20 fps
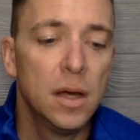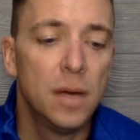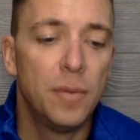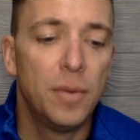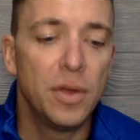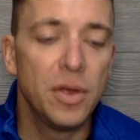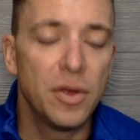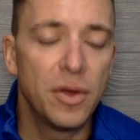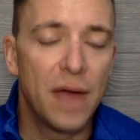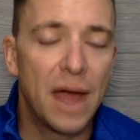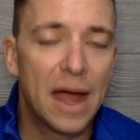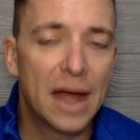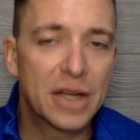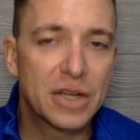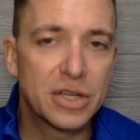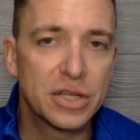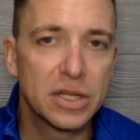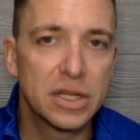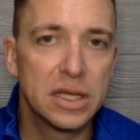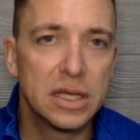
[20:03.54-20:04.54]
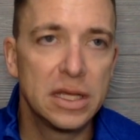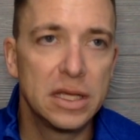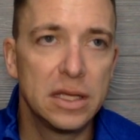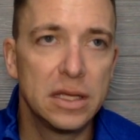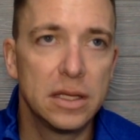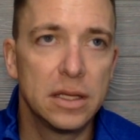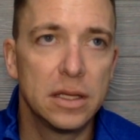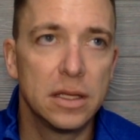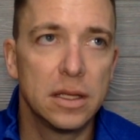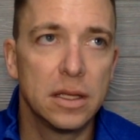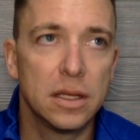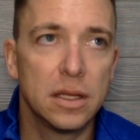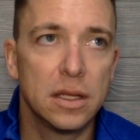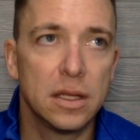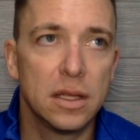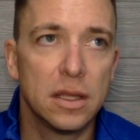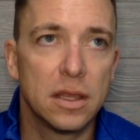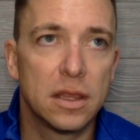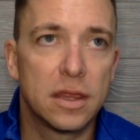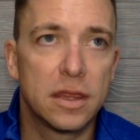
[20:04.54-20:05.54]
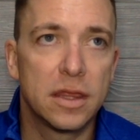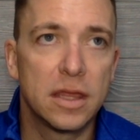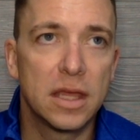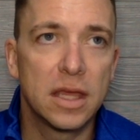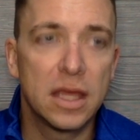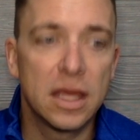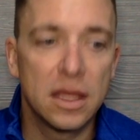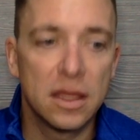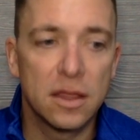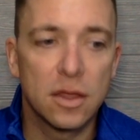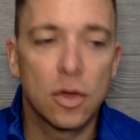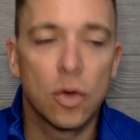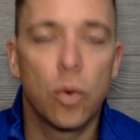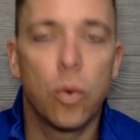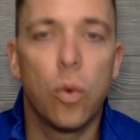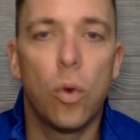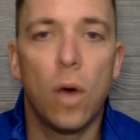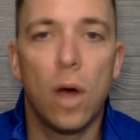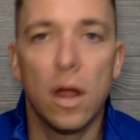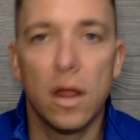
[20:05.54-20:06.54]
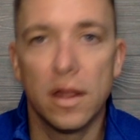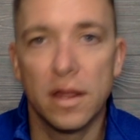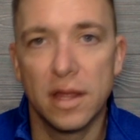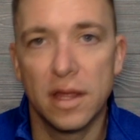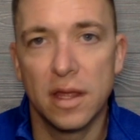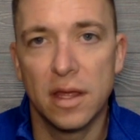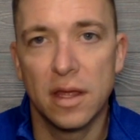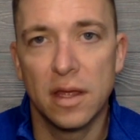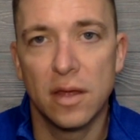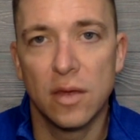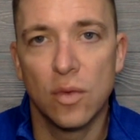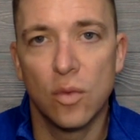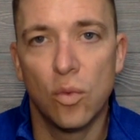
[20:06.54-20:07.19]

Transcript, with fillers: but you're actually thinking the quality